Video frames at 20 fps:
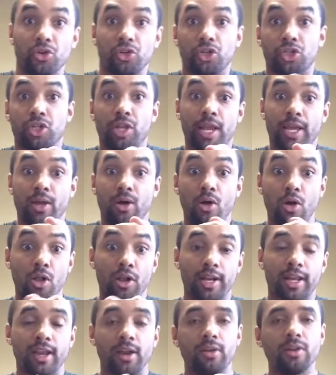you're just like all
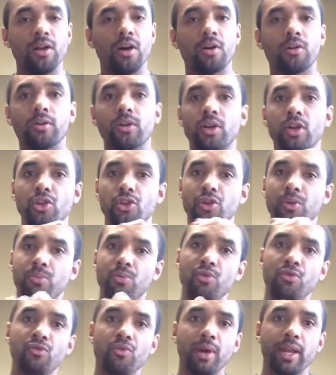in here? No, you can
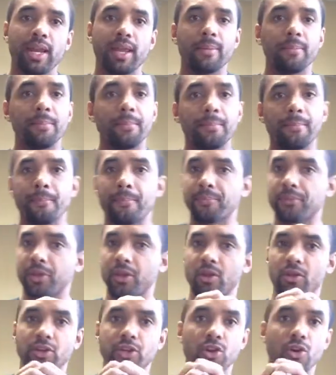move with it.
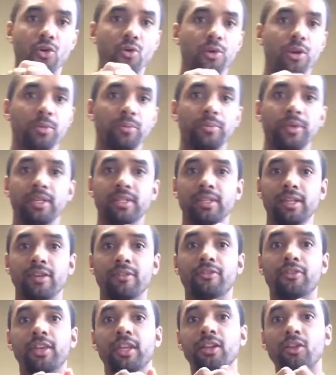You know, you don't want to be
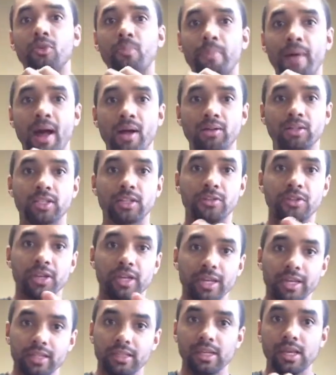stiff. Get a little bounce in the
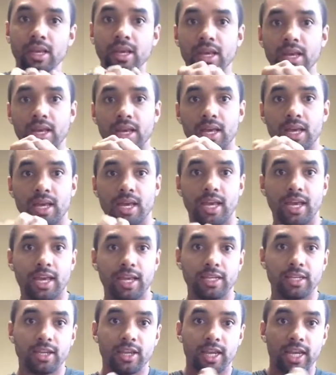knees.
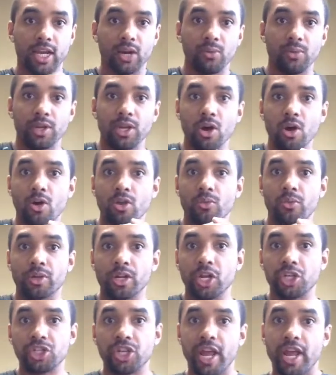And here we go. And then we're
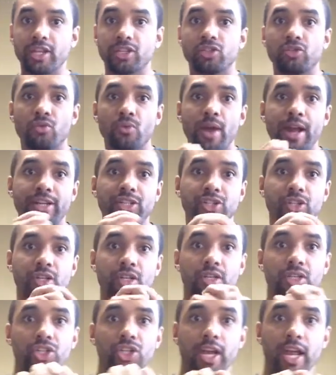going to change
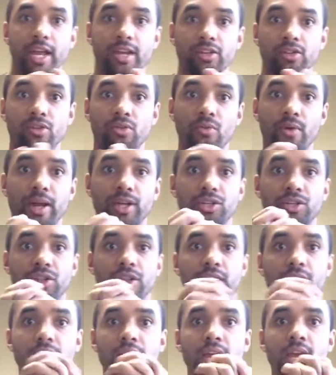direction
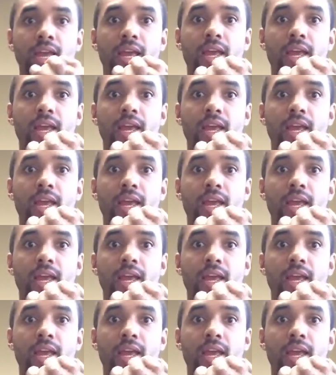there.